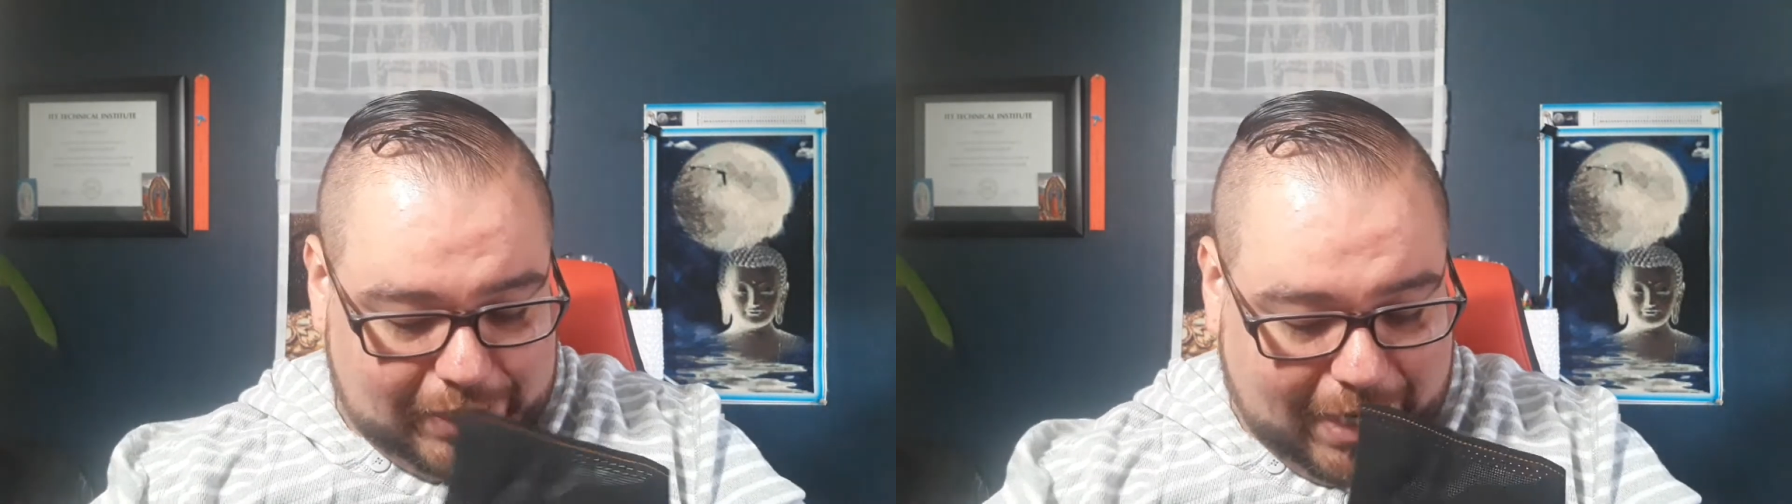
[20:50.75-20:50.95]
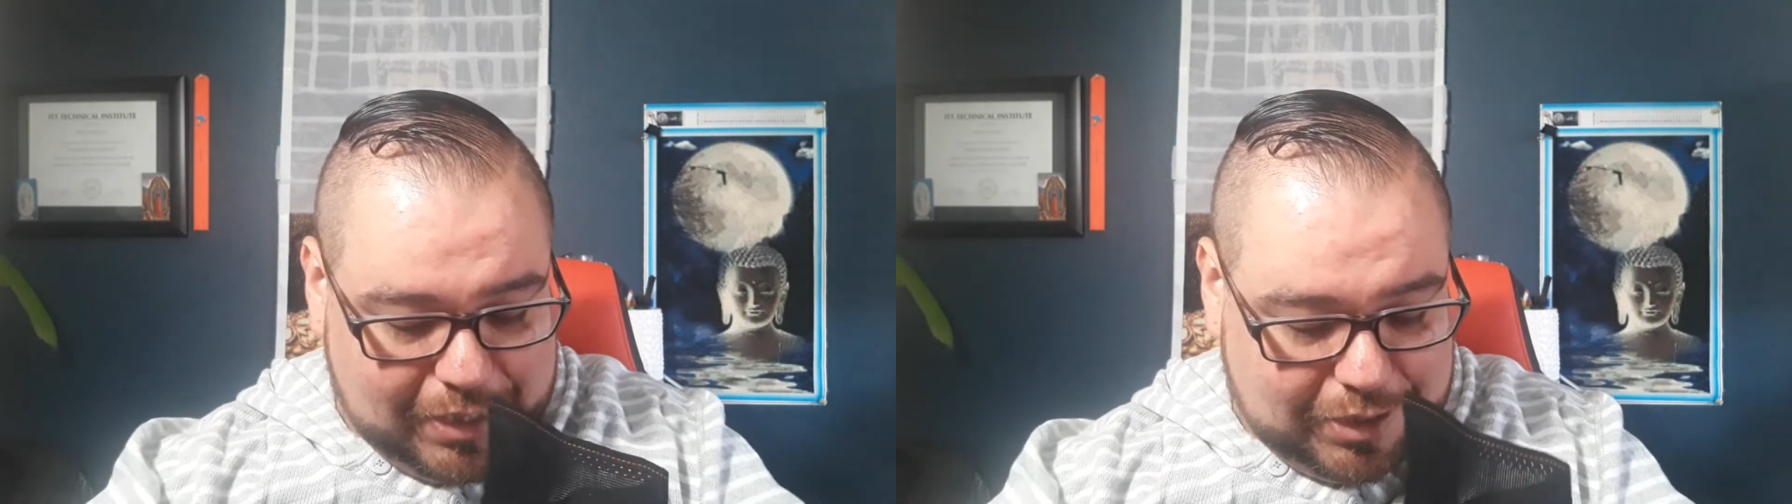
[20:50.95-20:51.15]

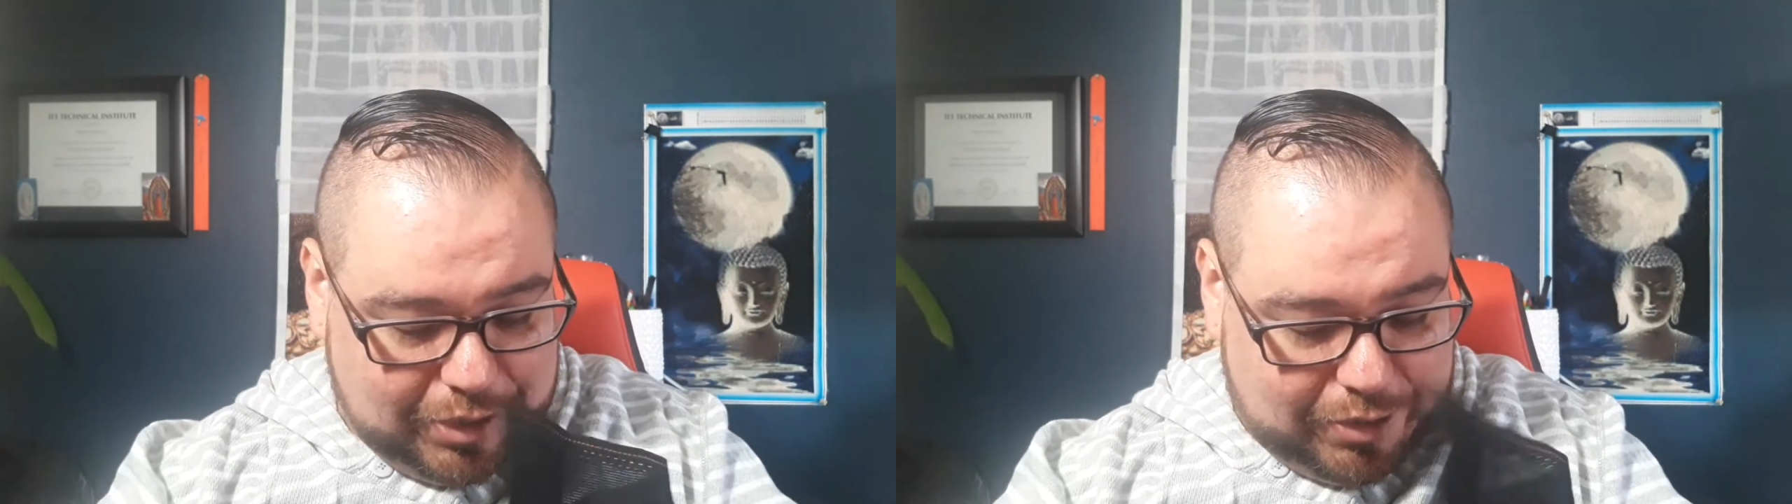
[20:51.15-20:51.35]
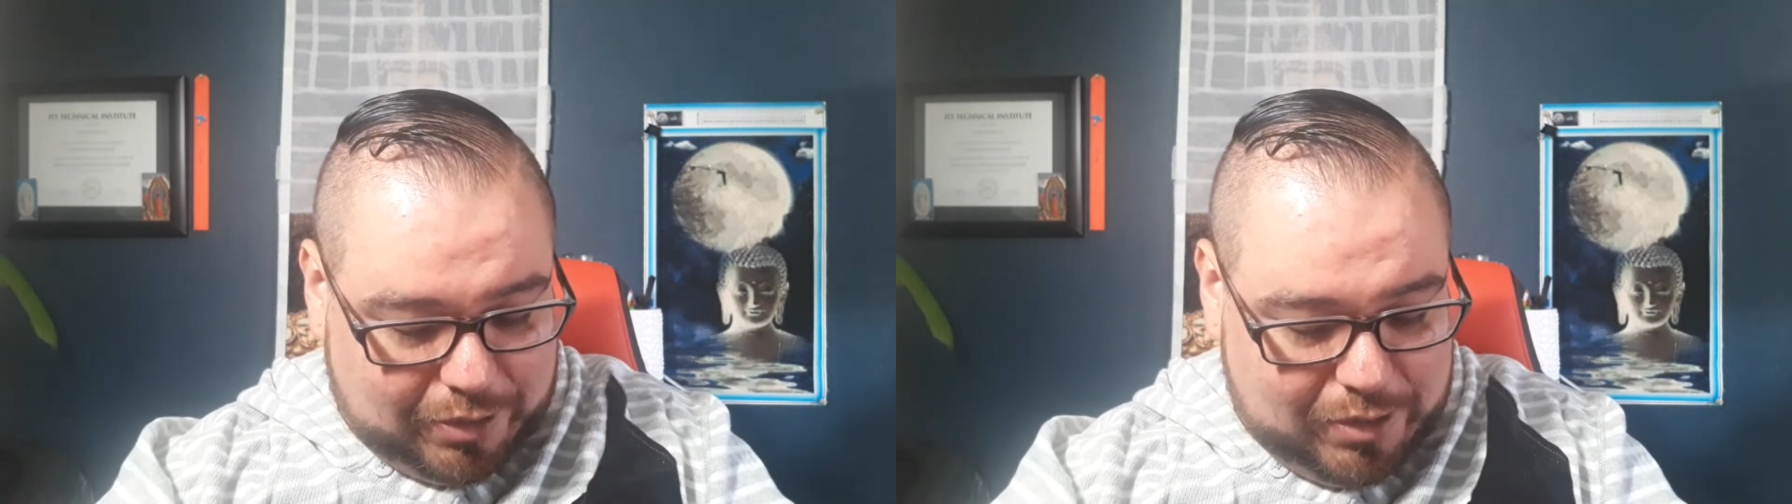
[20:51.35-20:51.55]
last
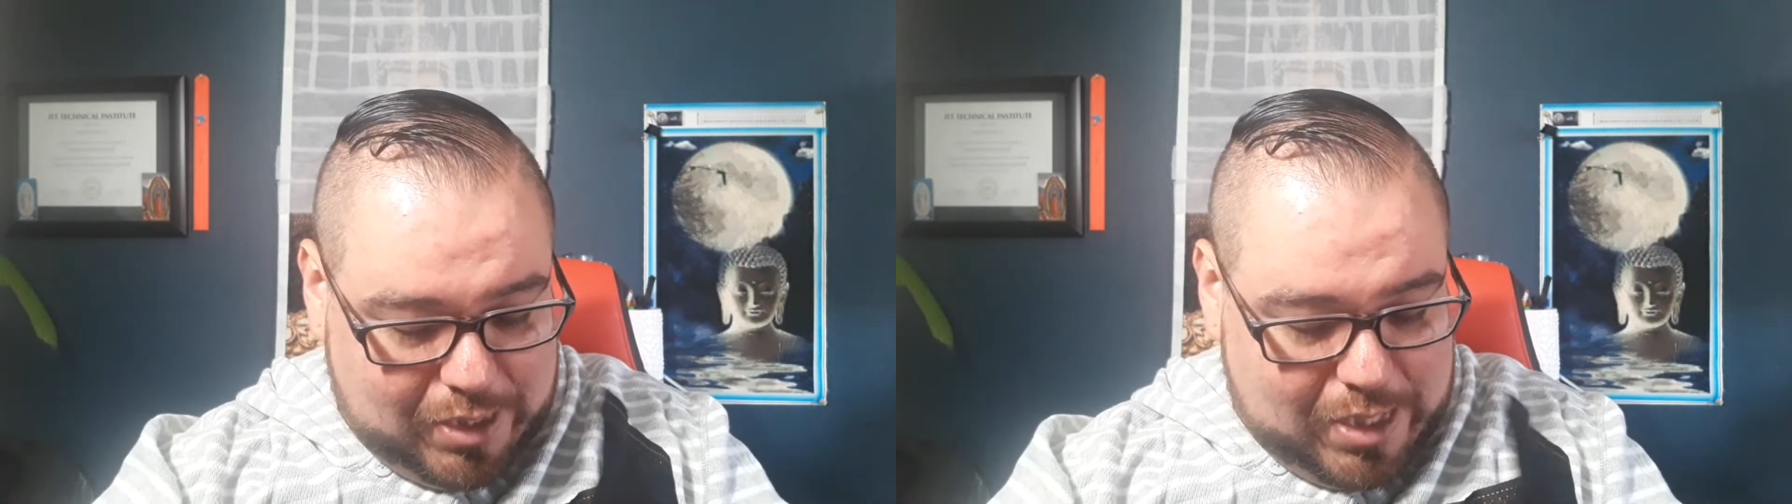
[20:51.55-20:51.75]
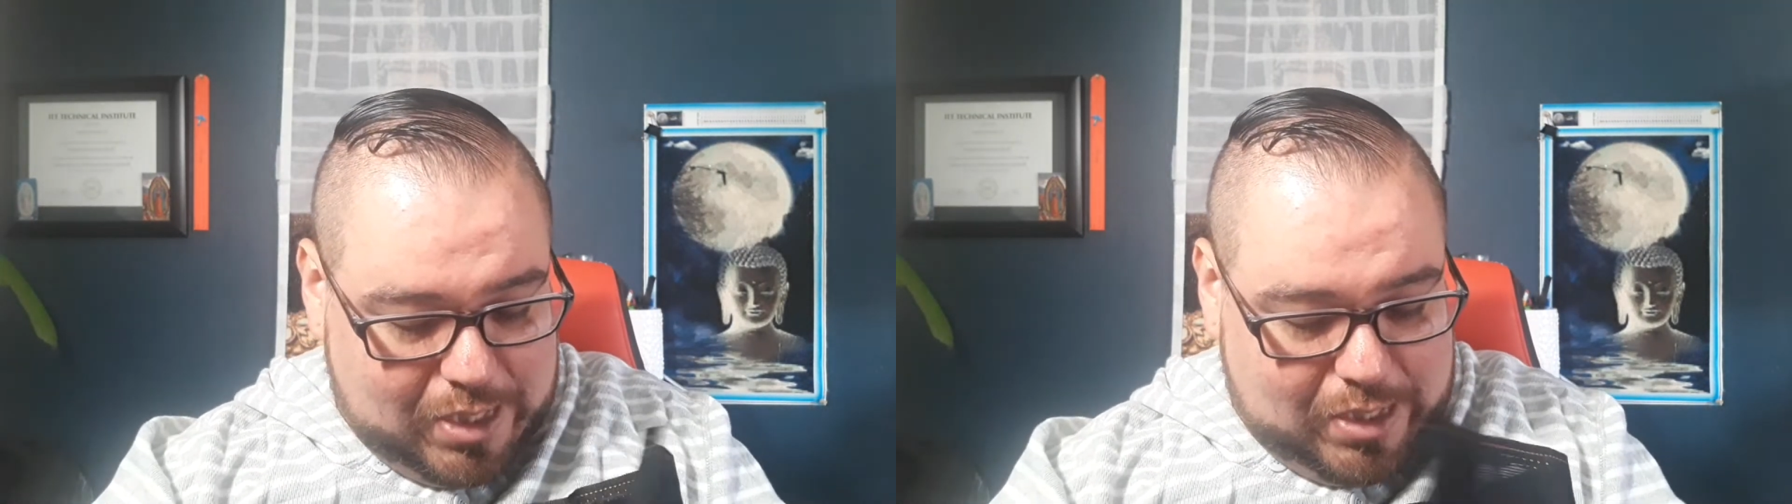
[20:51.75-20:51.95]
year,
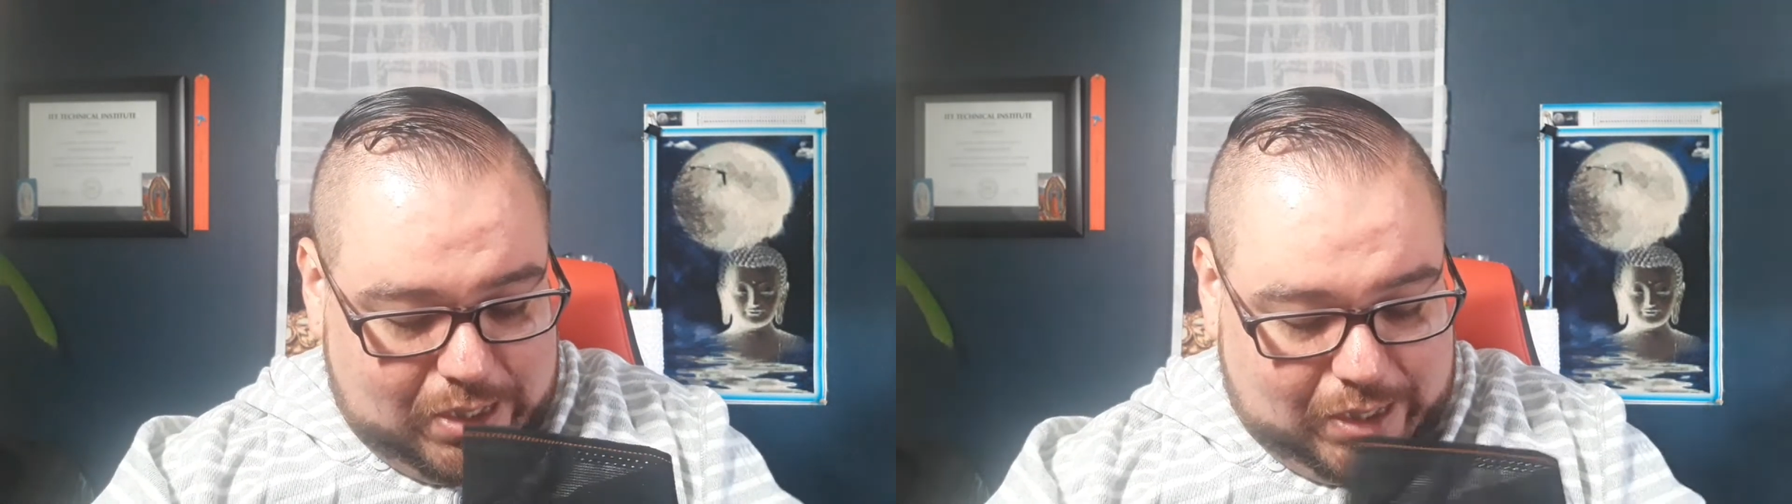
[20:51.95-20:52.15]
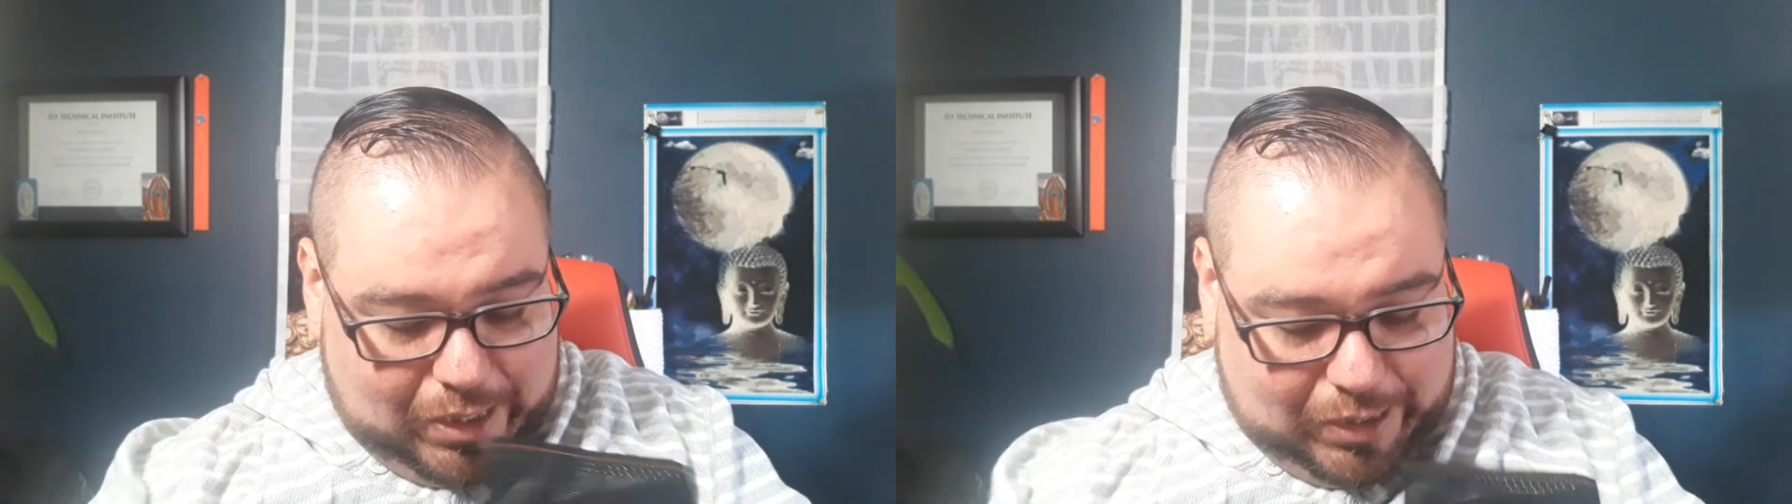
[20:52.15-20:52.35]

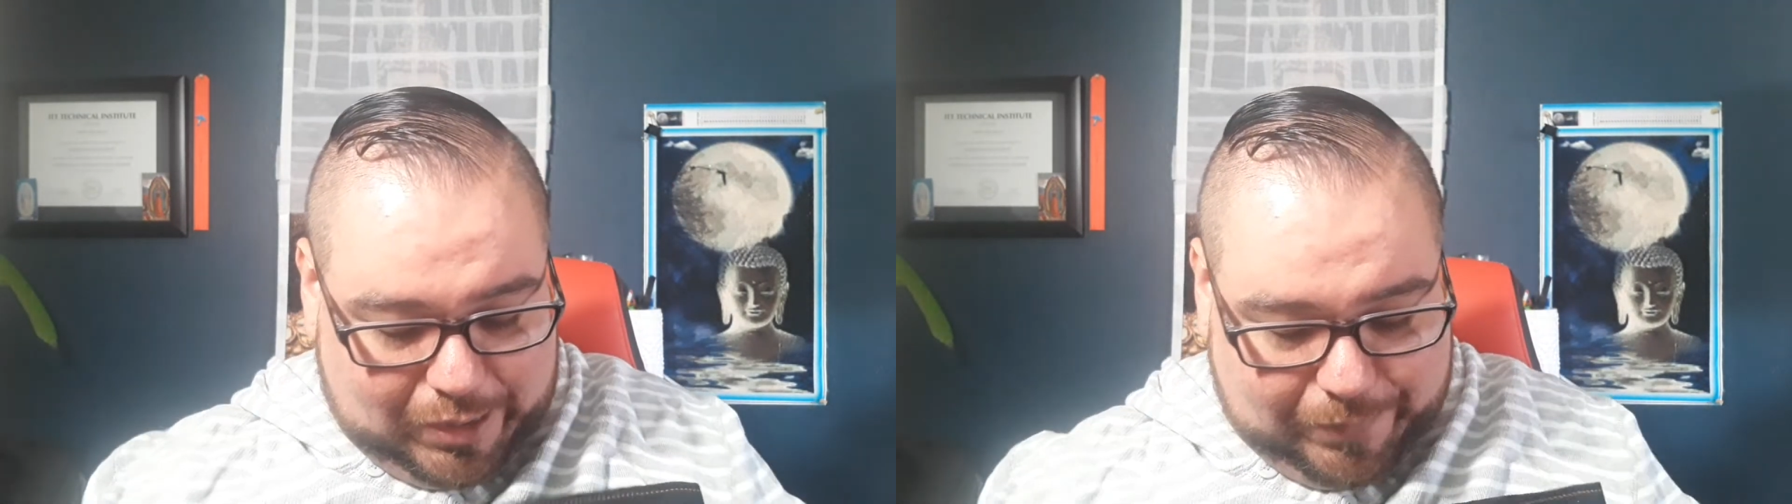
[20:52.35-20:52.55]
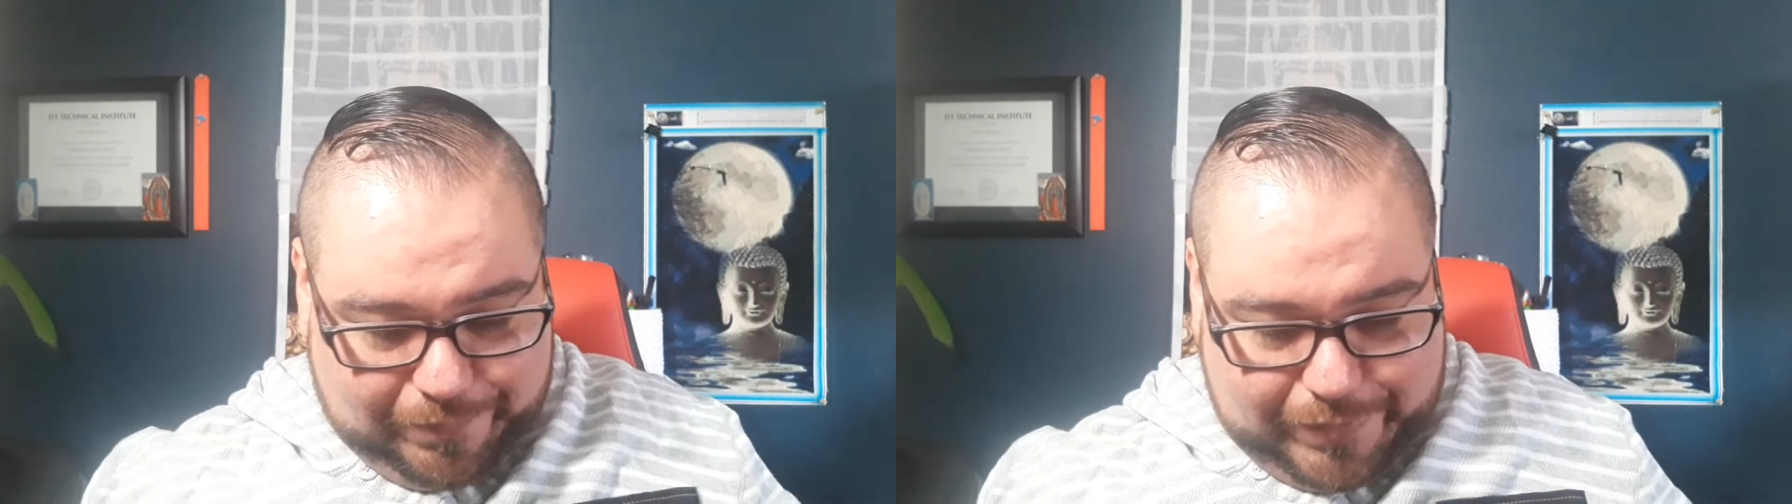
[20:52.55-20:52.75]

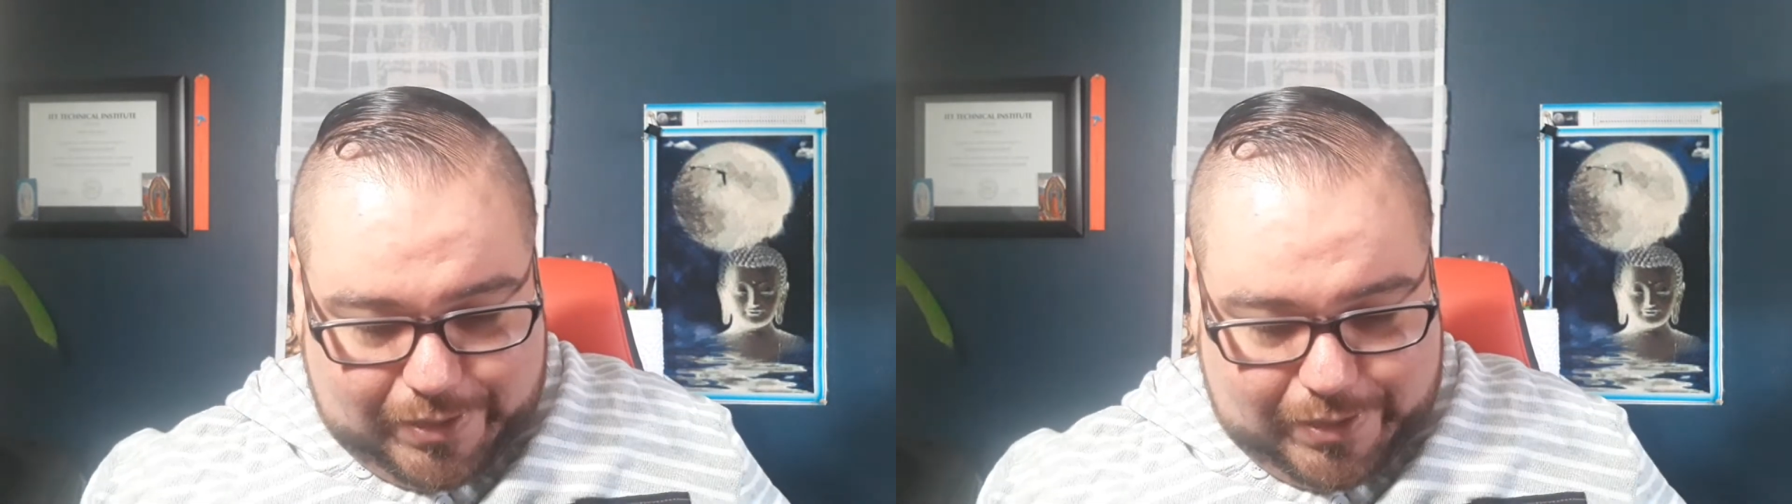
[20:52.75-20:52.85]
I